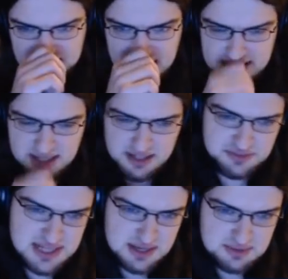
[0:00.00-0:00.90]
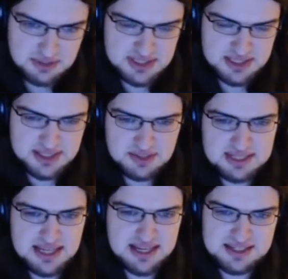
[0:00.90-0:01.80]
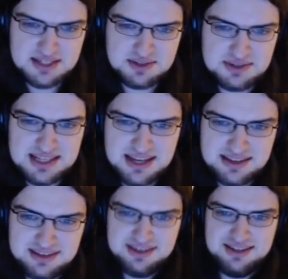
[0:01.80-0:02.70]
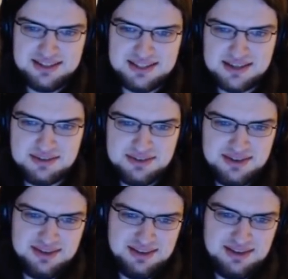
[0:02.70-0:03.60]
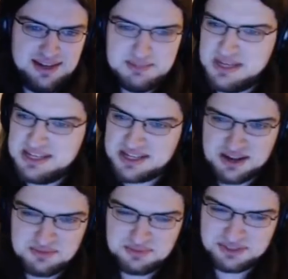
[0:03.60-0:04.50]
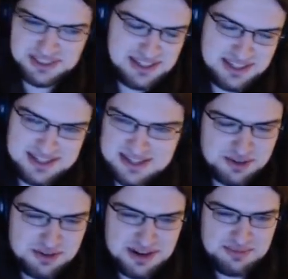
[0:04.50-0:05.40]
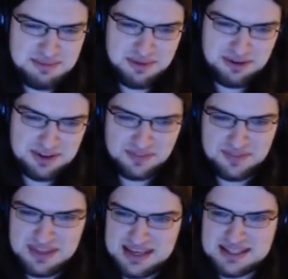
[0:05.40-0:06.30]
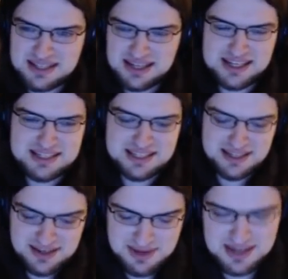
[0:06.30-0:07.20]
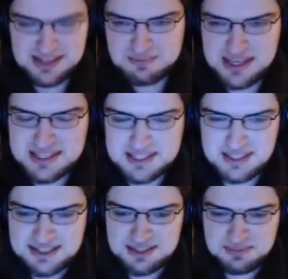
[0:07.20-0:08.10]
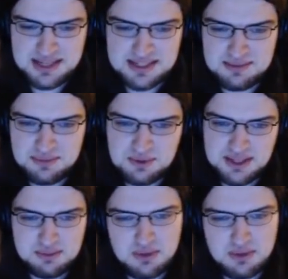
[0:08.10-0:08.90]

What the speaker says: He's going to go for Tailwind, or is it just going to attack? He's just going to attack. So he's been completely ignoring my Porygon the entire time, and it's basically just picked up all the...